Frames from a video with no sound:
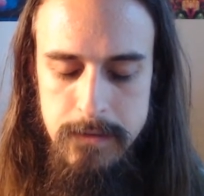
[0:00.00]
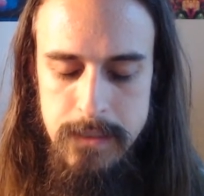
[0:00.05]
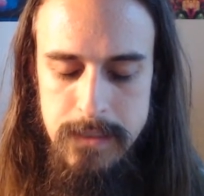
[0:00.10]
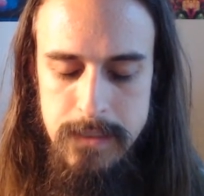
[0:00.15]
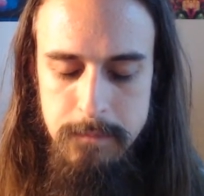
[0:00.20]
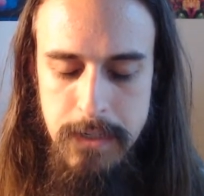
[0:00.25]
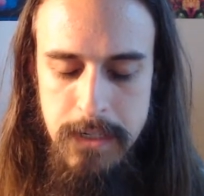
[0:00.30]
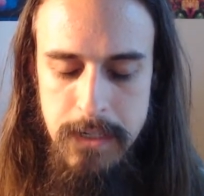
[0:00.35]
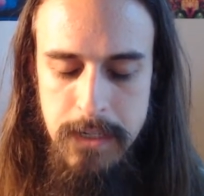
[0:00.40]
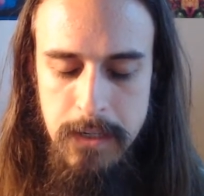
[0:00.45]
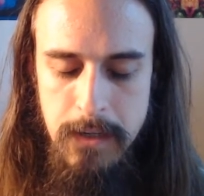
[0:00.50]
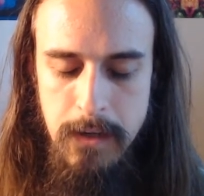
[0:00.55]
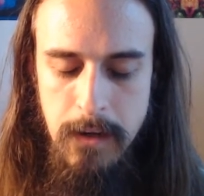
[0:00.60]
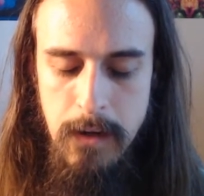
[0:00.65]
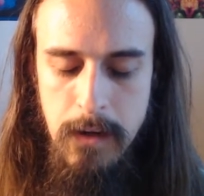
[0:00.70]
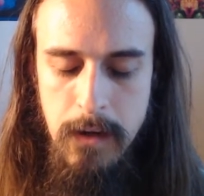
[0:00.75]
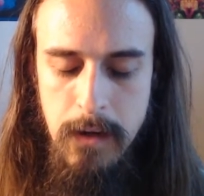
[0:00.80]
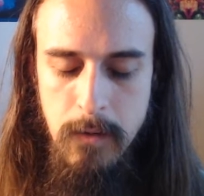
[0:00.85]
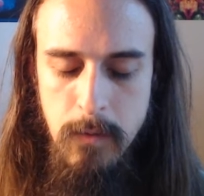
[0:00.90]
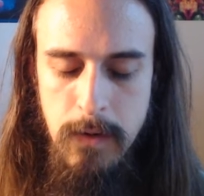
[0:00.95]
spinning
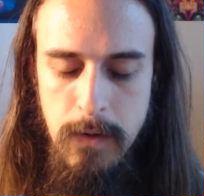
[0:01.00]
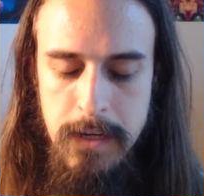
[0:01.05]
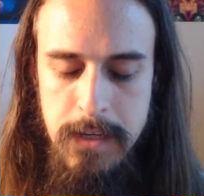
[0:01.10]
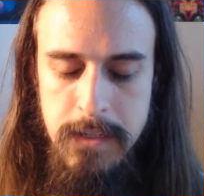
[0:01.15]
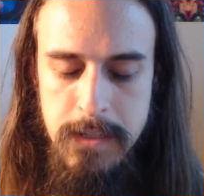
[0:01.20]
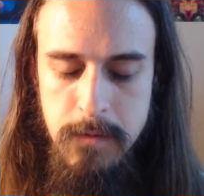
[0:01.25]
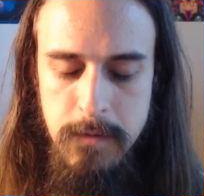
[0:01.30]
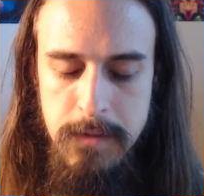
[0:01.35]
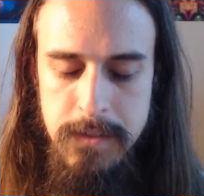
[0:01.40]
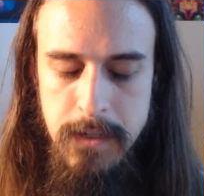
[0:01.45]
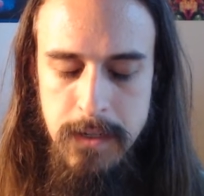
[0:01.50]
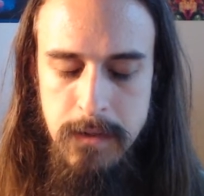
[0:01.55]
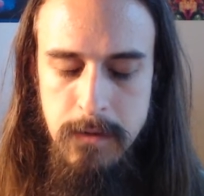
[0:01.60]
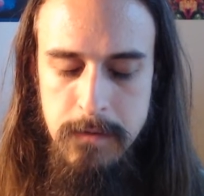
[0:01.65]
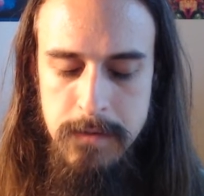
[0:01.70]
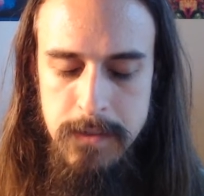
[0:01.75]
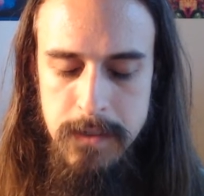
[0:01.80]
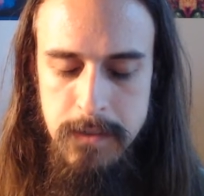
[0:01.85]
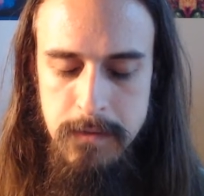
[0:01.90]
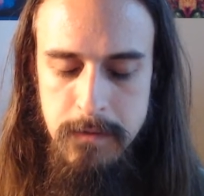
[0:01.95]
clockwise once it
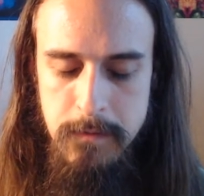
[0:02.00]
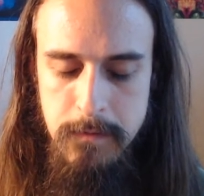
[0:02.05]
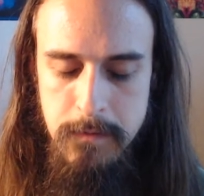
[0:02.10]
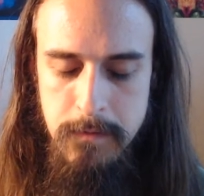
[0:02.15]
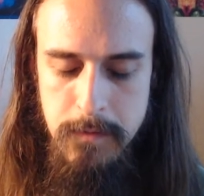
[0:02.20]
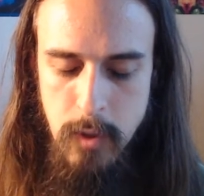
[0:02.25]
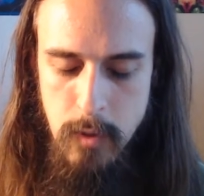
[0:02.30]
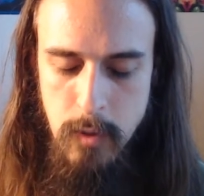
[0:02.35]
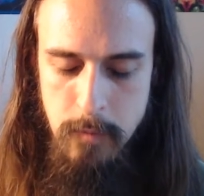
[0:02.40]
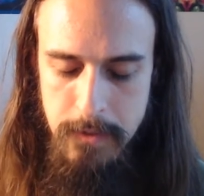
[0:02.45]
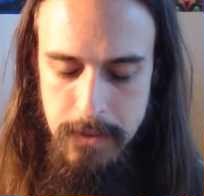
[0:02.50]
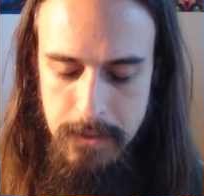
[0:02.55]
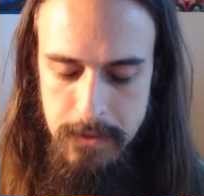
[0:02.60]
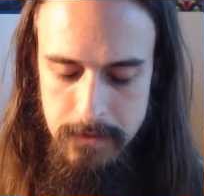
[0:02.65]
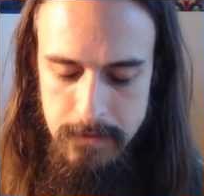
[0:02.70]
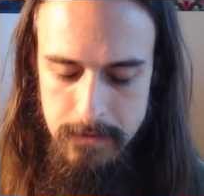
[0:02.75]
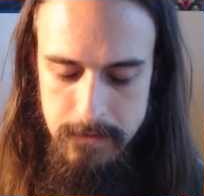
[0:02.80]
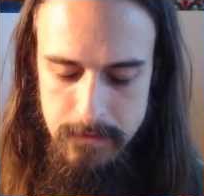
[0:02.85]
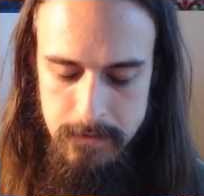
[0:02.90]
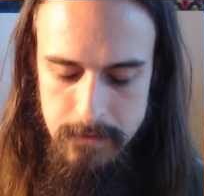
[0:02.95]
goes in through the opening
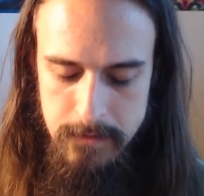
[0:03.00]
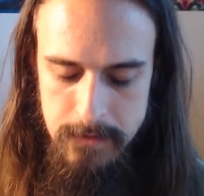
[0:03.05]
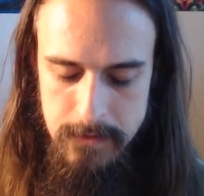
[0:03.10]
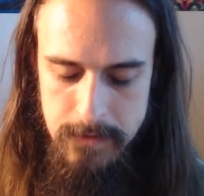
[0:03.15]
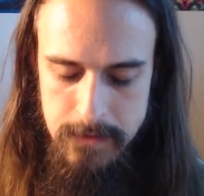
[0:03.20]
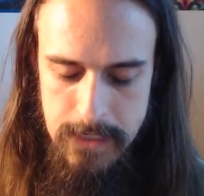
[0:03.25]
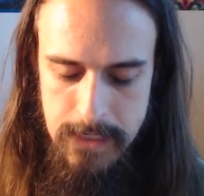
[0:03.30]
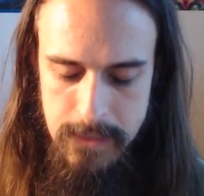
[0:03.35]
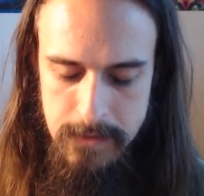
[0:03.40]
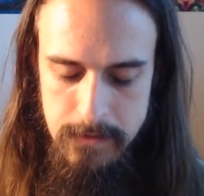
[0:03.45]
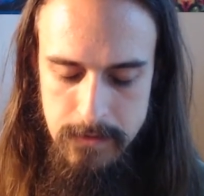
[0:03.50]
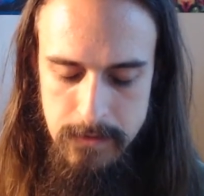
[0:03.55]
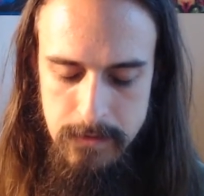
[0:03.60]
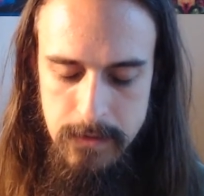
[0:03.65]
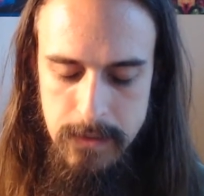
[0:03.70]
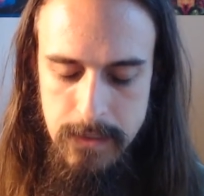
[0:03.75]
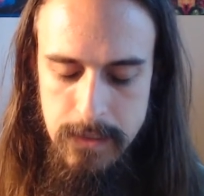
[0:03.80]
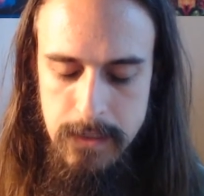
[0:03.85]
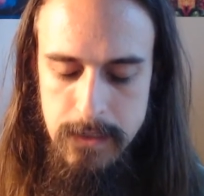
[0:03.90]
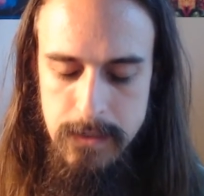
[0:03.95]
in that
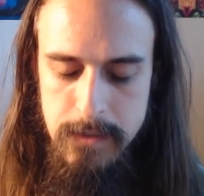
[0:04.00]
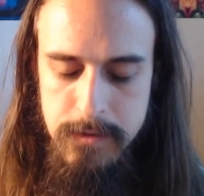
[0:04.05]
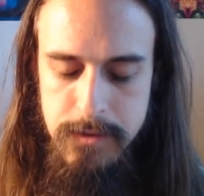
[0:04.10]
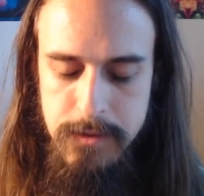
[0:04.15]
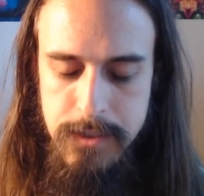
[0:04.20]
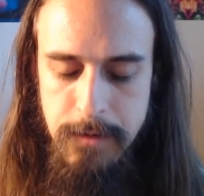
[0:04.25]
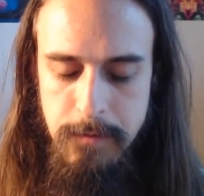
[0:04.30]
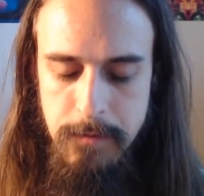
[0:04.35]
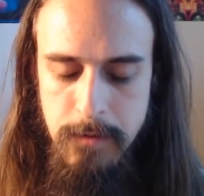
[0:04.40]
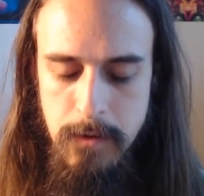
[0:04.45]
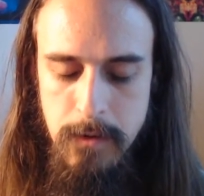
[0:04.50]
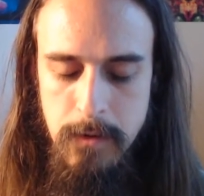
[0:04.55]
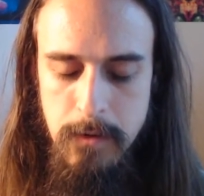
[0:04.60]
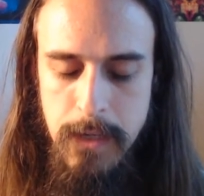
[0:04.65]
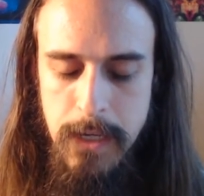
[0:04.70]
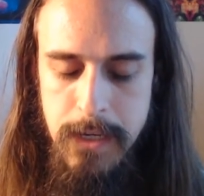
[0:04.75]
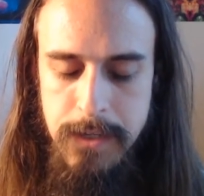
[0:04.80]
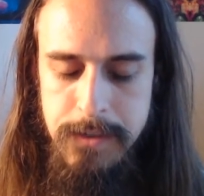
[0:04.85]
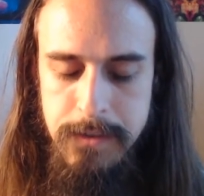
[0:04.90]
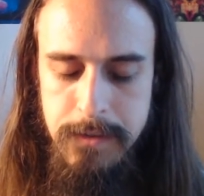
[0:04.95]
general
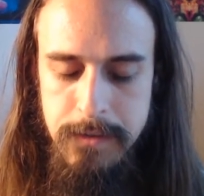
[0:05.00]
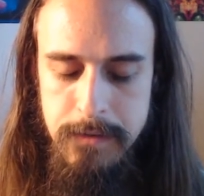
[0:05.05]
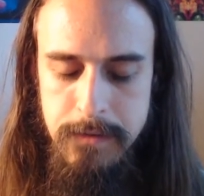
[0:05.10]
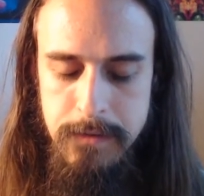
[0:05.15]
location,